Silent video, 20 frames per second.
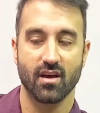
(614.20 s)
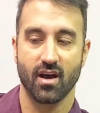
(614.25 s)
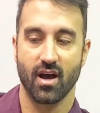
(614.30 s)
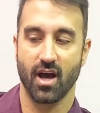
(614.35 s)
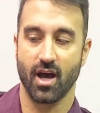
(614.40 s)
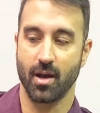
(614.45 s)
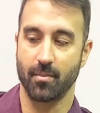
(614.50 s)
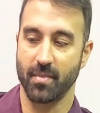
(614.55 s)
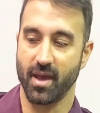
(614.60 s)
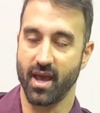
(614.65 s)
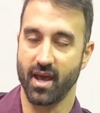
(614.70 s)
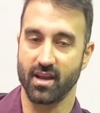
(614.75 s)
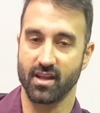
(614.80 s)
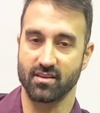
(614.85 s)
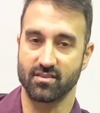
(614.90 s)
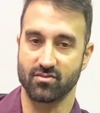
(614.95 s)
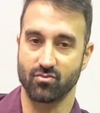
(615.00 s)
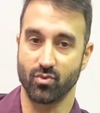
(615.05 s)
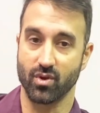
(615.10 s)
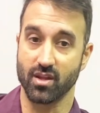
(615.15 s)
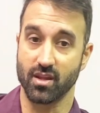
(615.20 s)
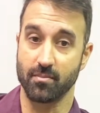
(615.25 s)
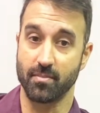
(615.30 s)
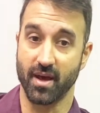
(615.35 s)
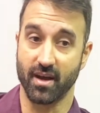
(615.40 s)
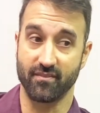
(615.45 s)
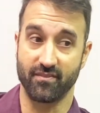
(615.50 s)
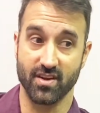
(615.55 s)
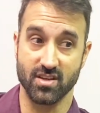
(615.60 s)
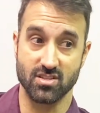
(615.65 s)
And it's really
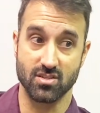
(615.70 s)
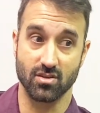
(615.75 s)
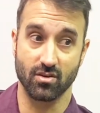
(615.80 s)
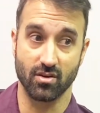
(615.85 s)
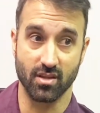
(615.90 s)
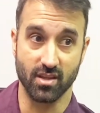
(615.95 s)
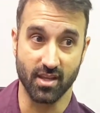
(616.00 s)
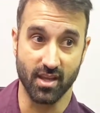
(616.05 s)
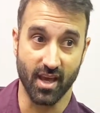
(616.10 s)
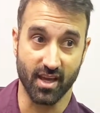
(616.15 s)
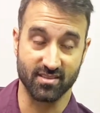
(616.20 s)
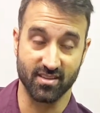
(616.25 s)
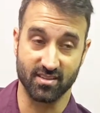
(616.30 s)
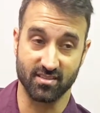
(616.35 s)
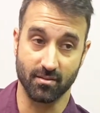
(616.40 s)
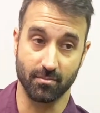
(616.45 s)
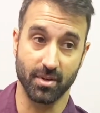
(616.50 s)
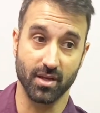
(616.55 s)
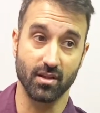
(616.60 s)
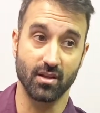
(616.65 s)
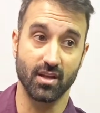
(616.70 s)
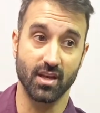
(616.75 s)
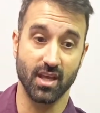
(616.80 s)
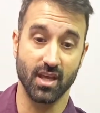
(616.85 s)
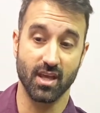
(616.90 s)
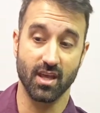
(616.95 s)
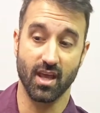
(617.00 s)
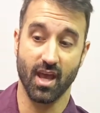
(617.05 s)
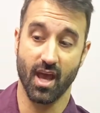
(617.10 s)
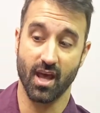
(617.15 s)
beneficial in the
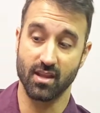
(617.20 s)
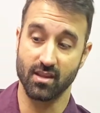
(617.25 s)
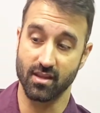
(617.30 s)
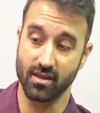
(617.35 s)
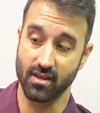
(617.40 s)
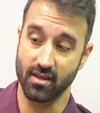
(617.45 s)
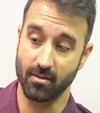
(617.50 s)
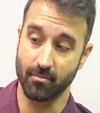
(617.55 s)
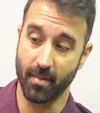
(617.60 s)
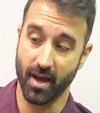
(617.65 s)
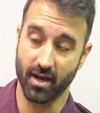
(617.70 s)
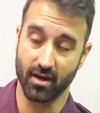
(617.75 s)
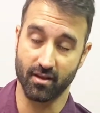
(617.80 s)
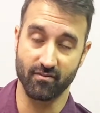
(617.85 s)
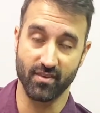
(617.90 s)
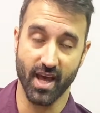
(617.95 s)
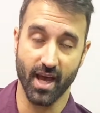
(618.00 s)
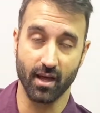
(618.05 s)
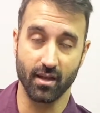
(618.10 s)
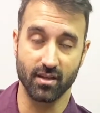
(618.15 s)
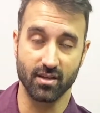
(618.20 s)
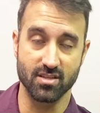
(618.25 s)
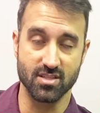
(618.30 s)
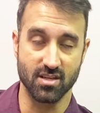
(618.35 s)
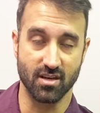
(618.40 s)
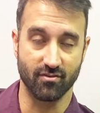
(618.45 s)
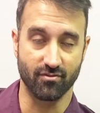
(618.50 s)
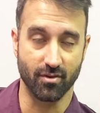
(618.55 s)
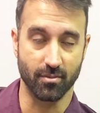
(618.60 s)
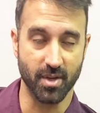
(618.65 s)
accessibility and the amount of knowledge
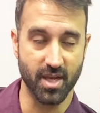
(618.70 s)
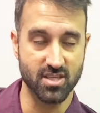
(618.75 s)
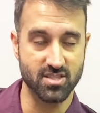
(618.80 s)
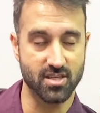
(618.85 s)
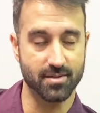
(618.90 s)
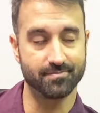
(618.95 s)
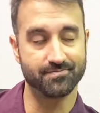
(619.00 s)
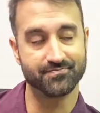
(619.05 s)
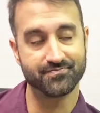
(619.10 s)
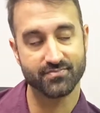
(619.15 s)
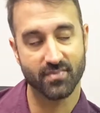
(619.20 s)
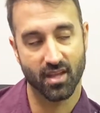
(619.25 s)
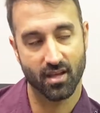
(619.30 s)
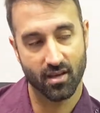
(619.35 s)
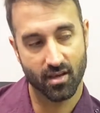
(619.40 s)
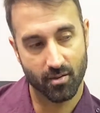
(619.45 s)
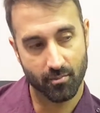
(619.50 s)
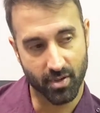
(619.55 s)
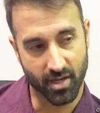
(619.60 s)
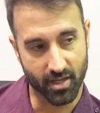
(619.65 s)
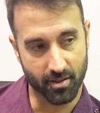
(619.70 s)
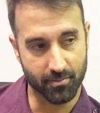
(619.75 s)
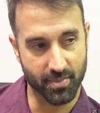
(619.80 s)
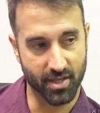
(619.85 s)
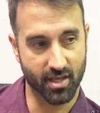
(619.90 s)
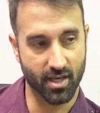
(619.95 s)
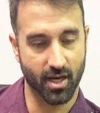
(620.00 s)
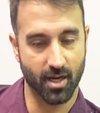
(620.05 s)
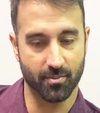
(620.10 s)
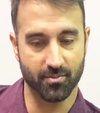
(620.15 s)
and information. But it
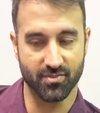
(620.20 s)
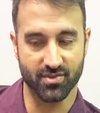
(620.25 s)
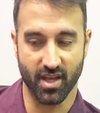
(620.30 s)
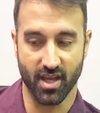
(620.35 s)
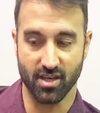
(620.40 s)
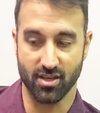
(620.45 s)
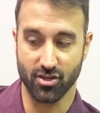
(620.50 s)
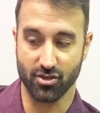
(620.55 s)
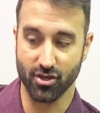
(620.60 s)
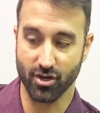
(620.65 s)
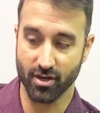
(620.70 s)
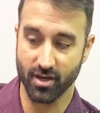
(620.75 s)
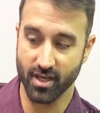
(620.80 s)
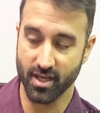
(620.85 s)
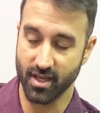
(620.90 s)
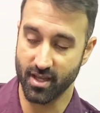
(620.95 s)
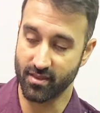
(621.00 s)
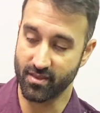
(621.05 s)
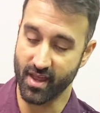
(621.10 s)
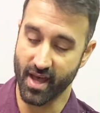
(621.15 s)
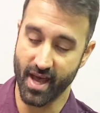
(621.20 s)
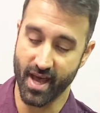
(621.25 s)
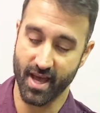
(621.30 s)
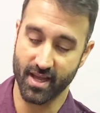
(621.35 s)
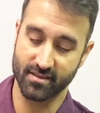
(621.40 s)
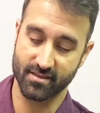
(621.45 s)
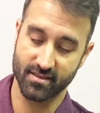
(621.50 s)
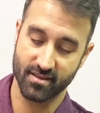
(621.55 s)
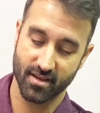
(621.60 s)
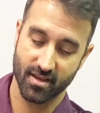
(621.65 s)
becomes a deterrent in
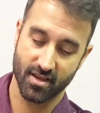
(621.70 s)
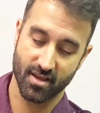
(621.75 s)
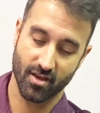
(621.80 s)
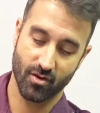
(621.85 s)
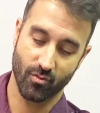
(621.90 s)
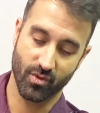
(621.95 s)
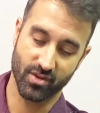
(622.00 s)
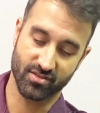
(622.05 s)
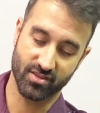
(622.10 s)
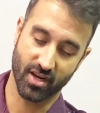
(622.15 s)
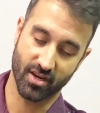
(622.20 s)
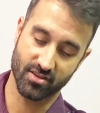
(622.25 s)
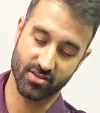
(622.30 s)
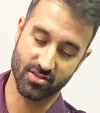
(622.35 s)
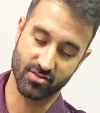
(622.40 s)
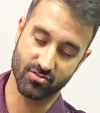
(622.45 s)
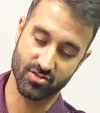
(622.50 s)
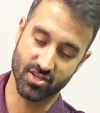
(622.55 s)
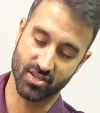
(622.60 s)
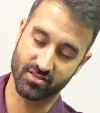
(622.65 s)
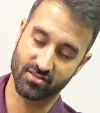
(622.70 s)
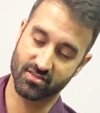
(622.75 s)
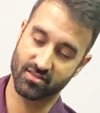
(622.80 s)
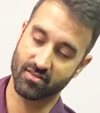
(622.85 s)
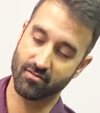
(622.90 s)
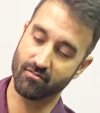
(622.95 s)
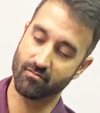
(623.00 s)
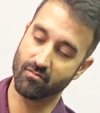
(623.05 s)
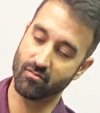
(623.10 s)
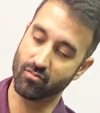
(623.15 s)
that we start to just
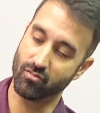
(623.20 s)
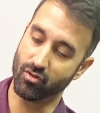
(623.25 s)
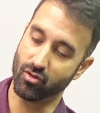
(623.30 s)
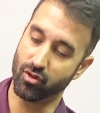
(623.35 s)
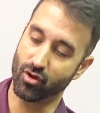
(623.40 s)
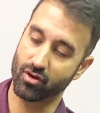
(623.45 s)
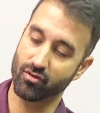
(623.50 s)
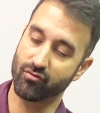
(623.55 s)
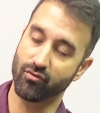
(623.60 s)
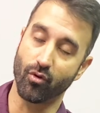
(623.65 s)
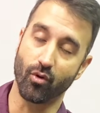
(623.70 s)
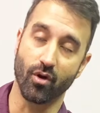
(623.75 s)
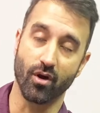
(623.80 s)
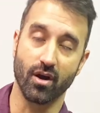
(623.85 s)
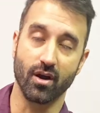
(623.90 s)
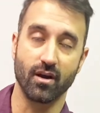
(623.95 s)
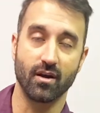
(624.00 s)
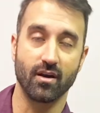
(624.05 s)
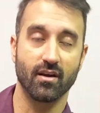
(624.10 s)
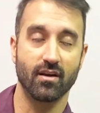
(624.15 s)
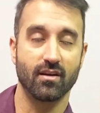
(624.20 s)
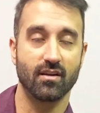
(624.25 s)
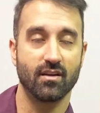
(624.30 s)
look for